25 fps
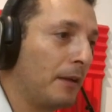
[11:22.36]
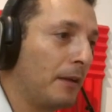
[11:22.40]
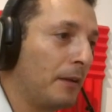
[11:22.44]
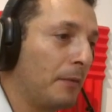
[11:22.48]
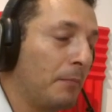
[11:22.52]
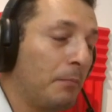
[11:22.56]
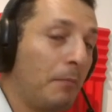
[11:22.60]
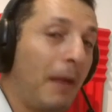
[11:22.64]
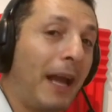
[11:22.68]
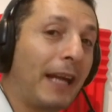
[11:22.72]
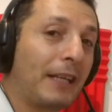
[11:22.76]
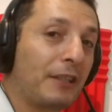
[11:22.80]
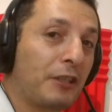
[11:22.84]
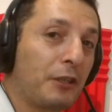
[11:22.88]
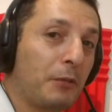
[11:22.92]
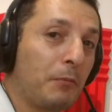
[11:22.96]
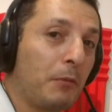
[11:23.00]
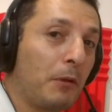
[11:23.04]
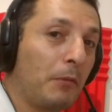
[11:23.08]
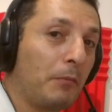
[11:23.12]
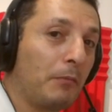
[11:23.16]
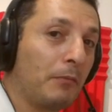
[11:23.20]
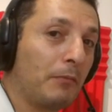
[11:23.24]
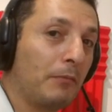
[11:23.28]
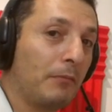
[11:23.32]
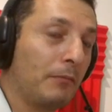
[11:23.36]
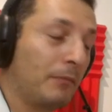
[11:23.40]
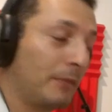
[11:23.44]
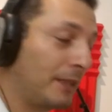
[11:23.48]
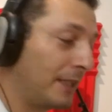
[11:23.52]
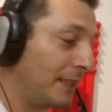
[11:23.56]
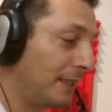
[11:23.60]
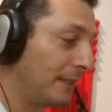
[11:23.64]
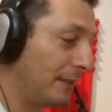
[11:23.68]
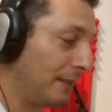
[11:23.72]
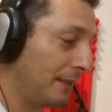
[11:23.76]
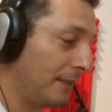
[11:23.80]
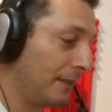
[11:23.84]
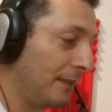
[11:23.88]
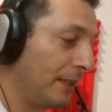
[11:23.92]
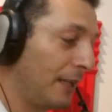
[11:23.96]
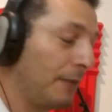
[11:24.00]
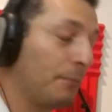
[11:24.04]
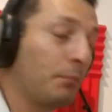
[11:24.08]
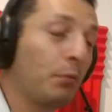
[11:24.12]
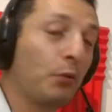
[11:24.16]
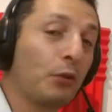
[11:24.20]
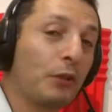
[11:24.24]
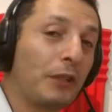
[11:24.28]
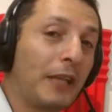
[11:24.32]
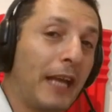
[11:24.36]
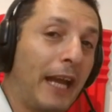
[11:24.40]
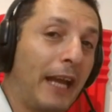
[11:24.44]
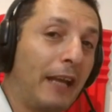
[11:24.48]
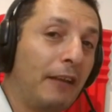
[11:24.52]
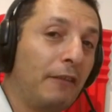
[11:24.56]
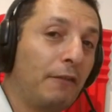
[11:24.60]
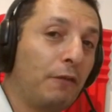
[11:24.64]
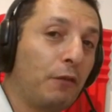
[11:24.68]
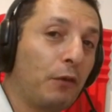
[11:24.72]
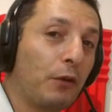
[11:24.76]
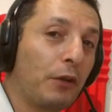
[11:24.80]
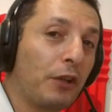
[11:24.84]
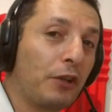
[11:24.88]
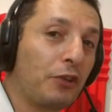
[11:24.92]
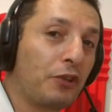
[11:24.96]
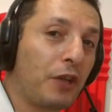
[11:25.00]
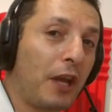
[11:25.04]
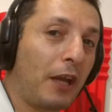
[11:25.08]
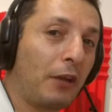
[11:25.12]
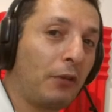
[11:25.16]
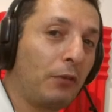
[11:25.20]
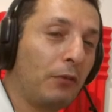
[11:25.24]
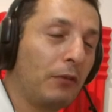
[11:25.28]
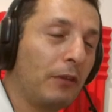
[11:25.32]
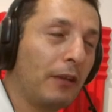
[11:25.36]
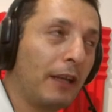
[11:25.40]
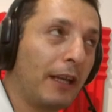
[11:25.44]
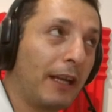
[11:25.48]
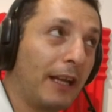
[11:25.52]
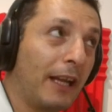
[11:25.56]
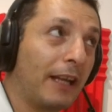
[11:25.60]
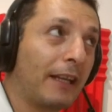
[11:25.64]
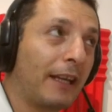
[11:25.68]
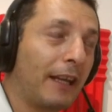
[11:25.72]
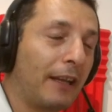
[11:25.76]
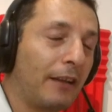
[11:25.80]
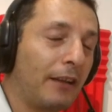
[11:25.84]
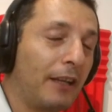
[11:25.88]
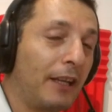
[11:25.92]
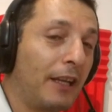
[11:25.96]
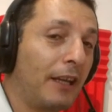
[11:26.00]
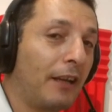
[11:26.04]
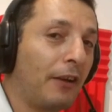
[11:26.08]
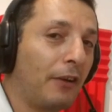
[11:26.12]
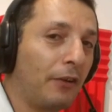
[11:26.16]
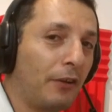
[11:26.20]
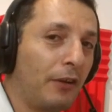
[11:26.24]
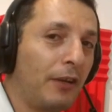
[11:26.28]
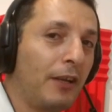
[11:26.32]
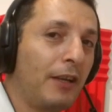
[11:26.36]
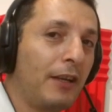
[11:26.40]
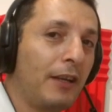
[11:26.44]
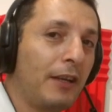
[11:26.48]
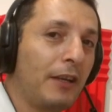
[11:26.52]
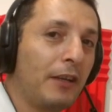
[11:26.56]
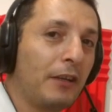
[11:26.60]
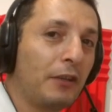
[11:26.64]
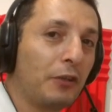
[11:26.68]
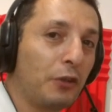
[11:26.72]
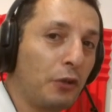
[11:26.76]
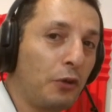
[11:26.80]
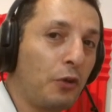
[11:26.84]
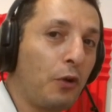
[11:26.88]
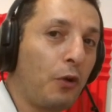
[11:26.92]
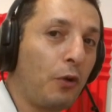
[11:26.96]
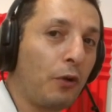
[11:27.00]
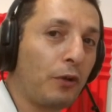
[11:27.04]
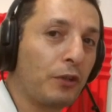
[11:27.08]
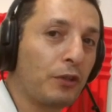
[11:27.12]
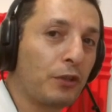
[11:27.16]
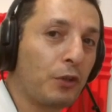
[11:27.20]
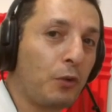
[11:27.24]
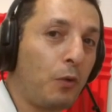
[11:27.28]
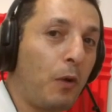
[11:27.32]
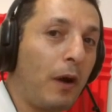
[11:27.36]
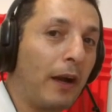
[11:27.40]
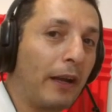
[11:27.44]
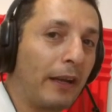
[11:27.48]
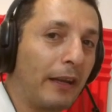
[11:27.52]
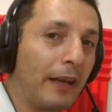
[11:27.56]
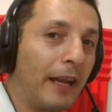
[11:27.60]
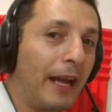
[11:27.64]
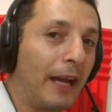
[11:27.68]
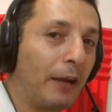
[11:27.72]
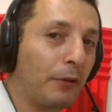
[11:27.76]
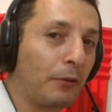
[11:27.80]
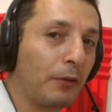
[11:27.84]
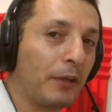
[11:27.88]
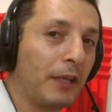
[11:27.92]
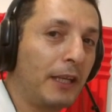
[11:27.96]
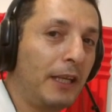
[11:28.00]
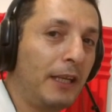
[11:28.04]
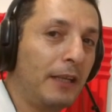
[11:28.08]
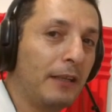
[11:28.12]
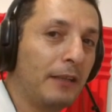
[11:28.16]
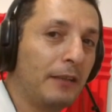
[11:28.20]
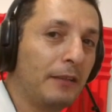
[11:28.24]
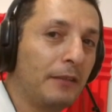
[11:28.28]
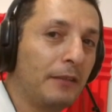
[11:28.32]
maximum input gain for the channel, and I can hear the noise quite loudly.